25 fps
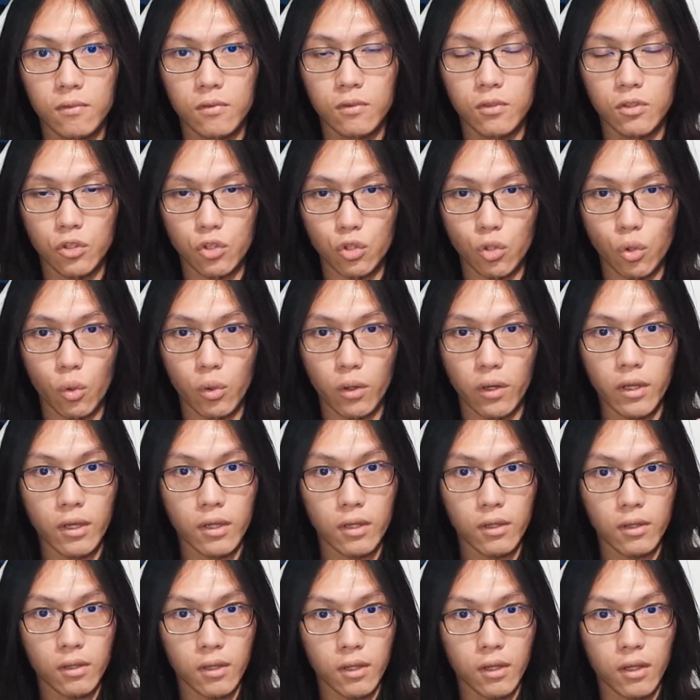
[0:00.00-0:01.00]
So
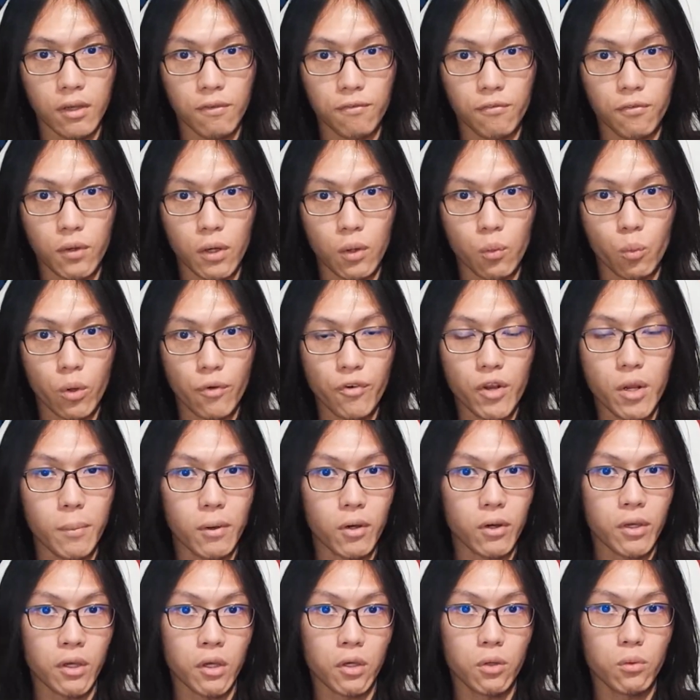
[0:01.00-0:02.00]
if you're worried
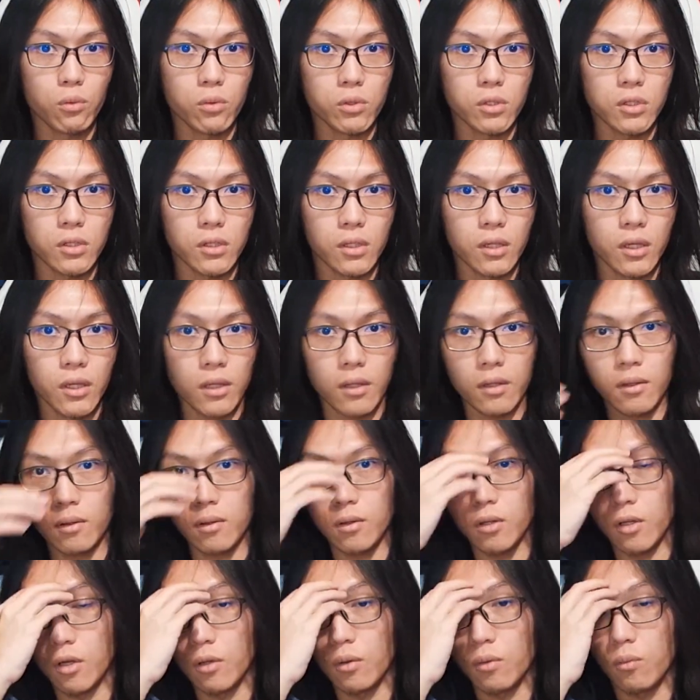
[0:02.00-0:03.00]
about queues and
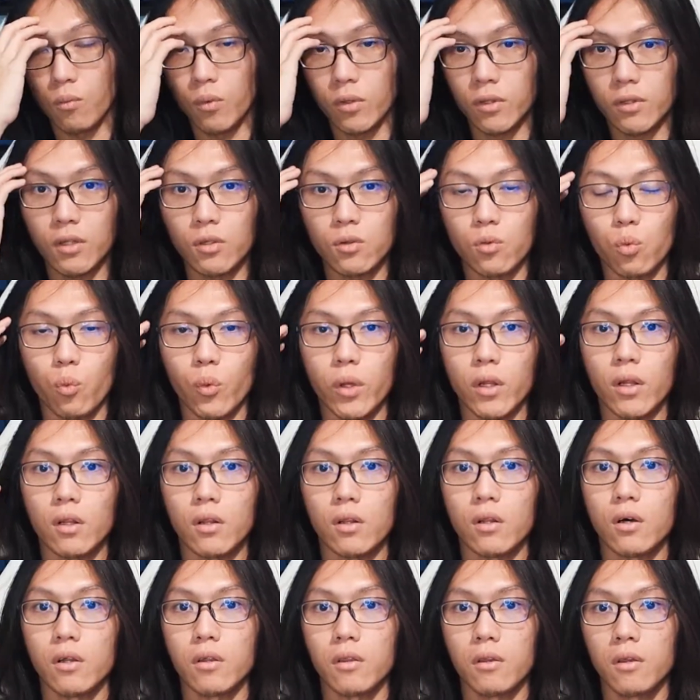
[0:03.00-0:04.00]
not wanting to wait a
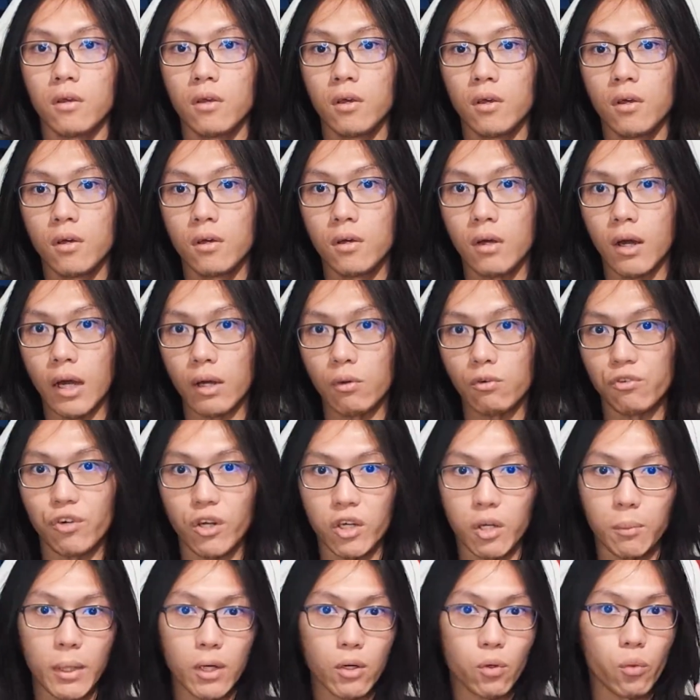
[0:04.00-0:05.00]
lot, I would
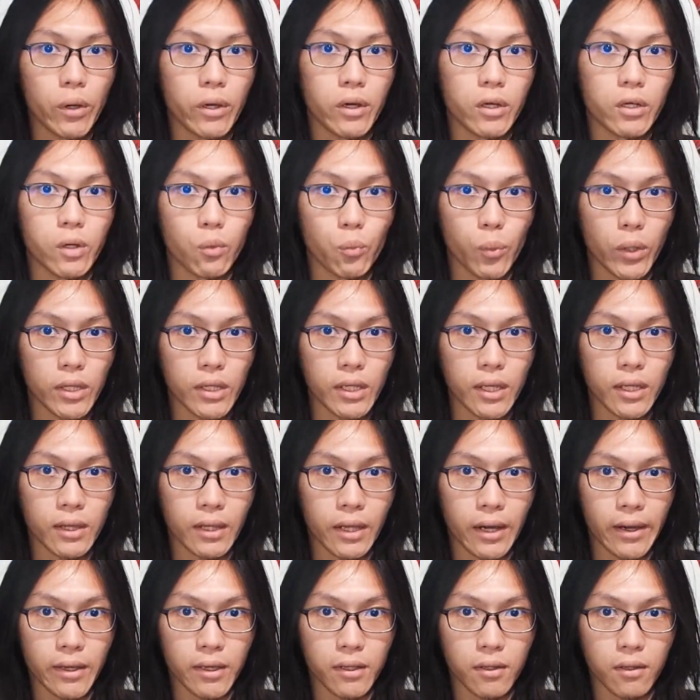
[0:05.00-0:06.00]
recommend going on a weekday
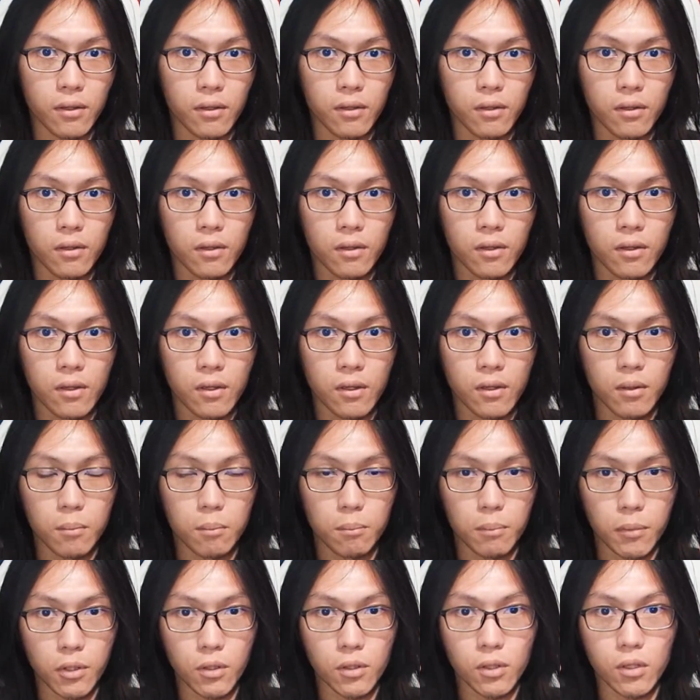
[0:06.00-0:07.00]
night,
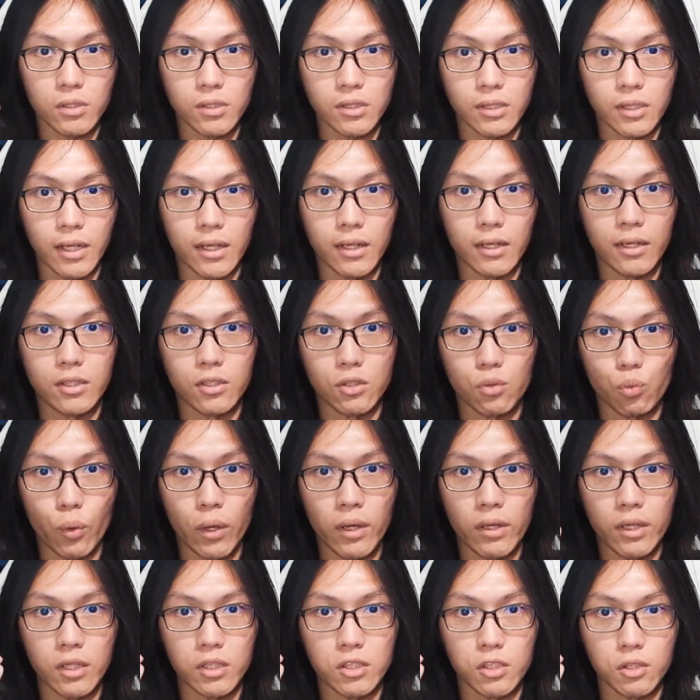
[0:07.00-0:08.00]
because that is
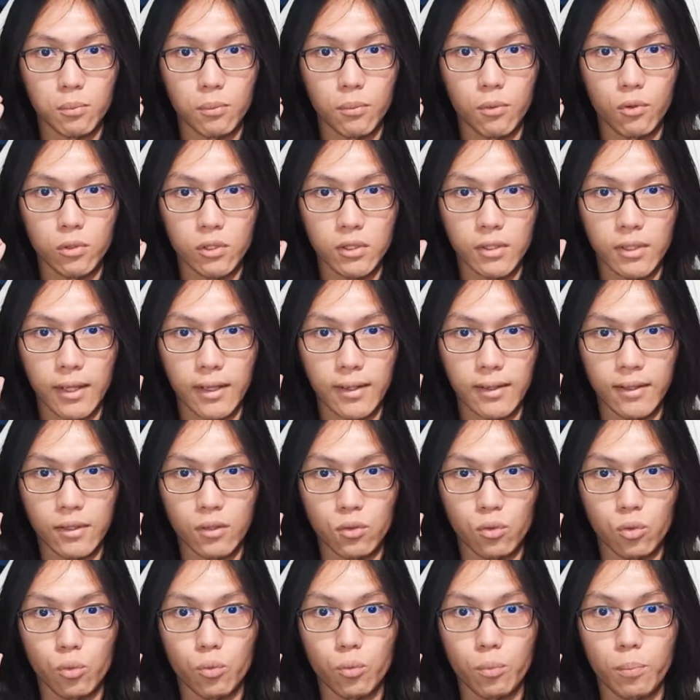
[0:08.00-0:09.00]
when it's most likely
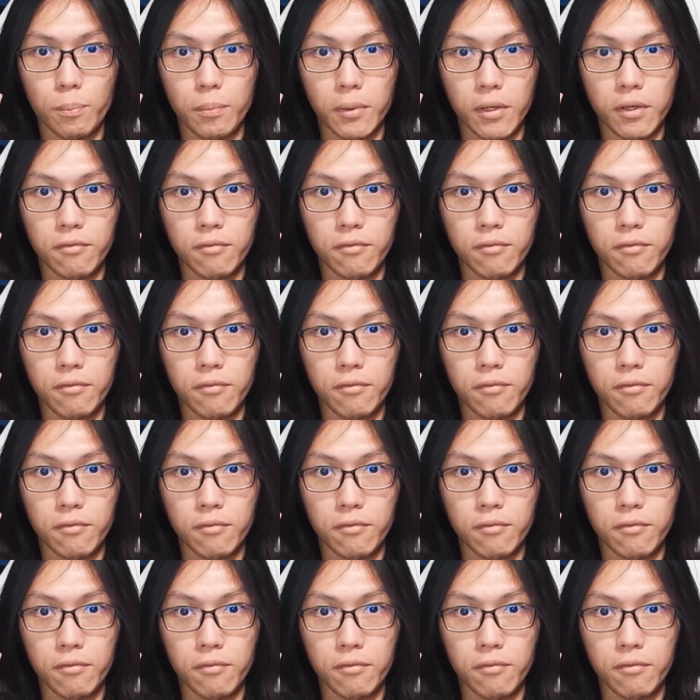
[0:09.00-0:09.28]
to be